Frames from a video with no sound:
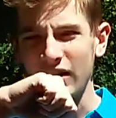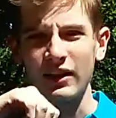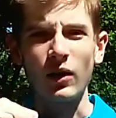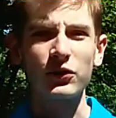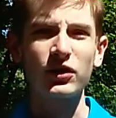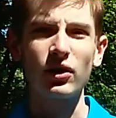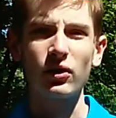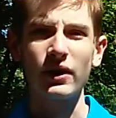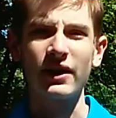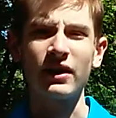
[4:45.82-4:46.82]

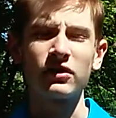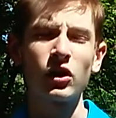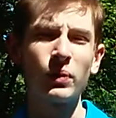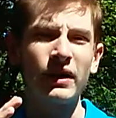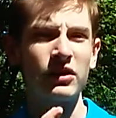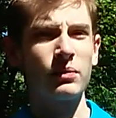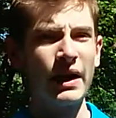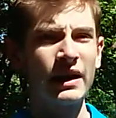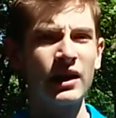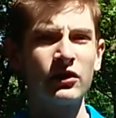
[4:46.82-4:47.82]
Also, a little bit in the
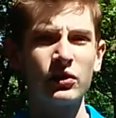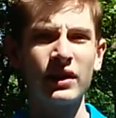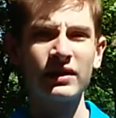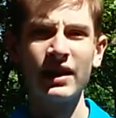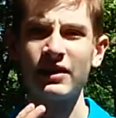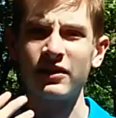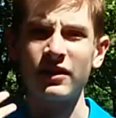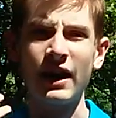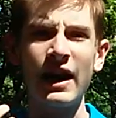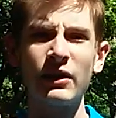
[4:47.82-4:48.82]
background, you get that
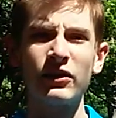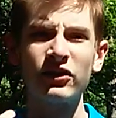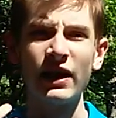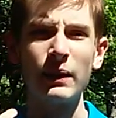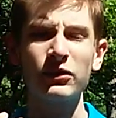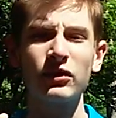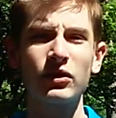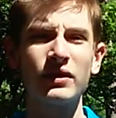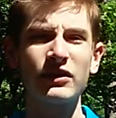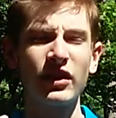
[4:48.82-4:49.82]
iris absolute,
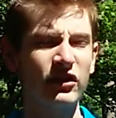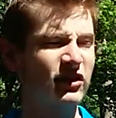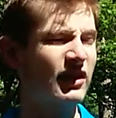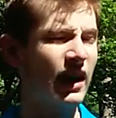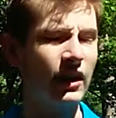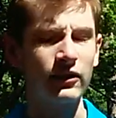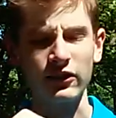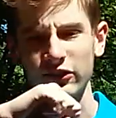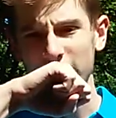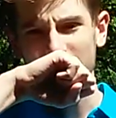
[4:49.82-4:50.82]
that Tuscan
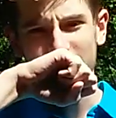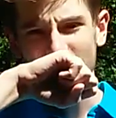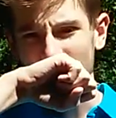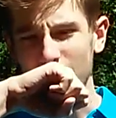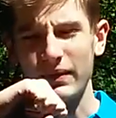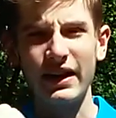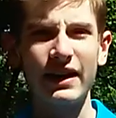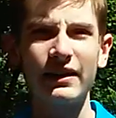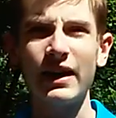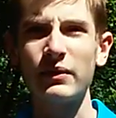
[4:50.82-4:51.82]
iris.
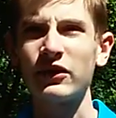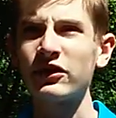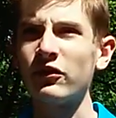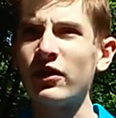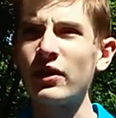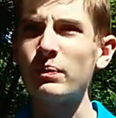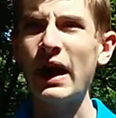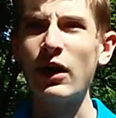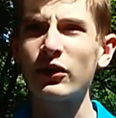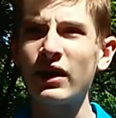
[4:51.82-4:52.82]
Man, it's a very
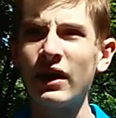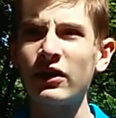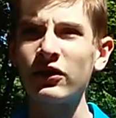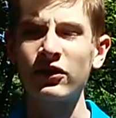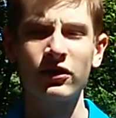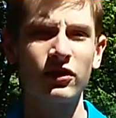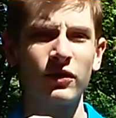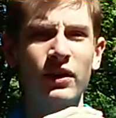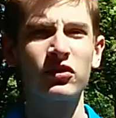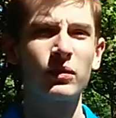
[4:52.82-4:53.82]
powdery iris. It's
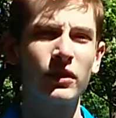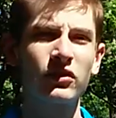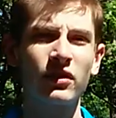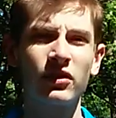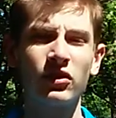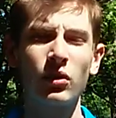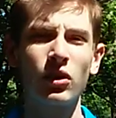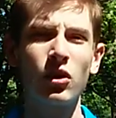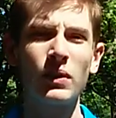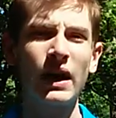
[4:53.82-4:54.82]
very similar to the Dior
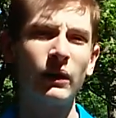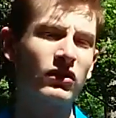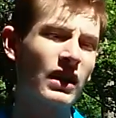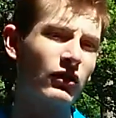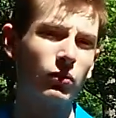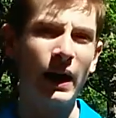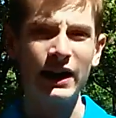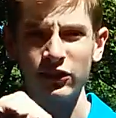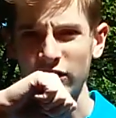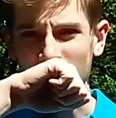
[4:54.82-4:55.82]
Homme iris, not as
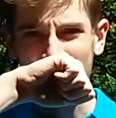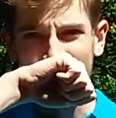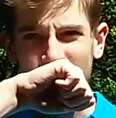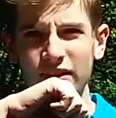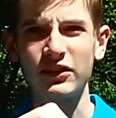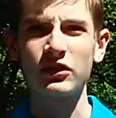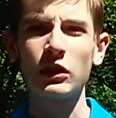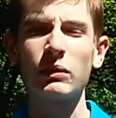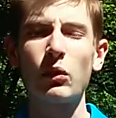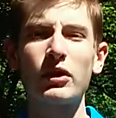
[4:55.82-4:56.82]
waxy. This is a
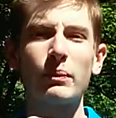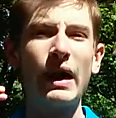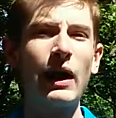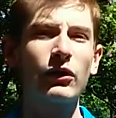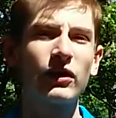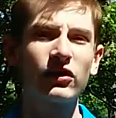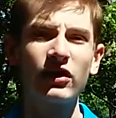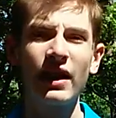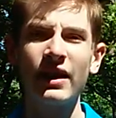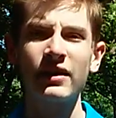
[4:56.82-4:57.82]
little bit more on the powdery
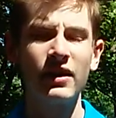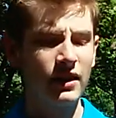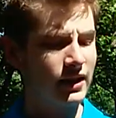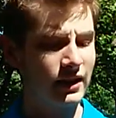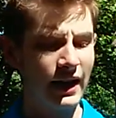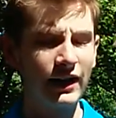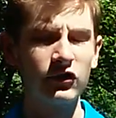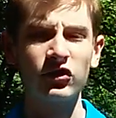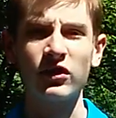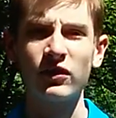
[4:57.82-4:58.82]
side, and and it adds
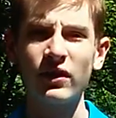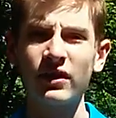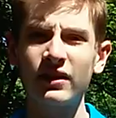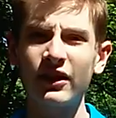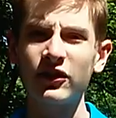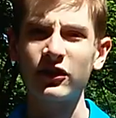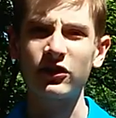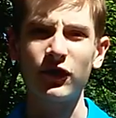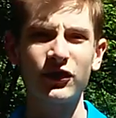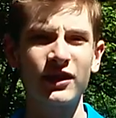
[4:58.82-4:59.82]
just a very nice,
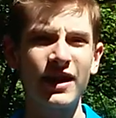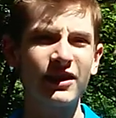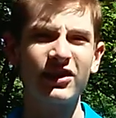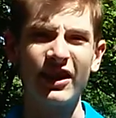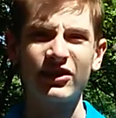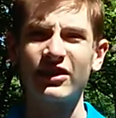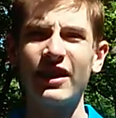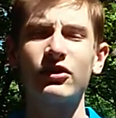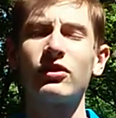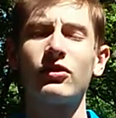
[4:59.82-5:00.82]
sophisticated, sexy
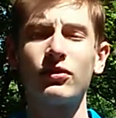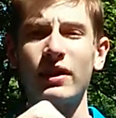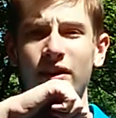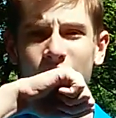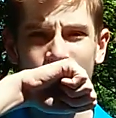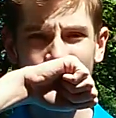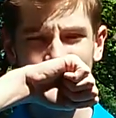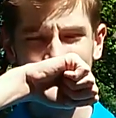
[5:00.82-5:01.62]
edge to this fragrance.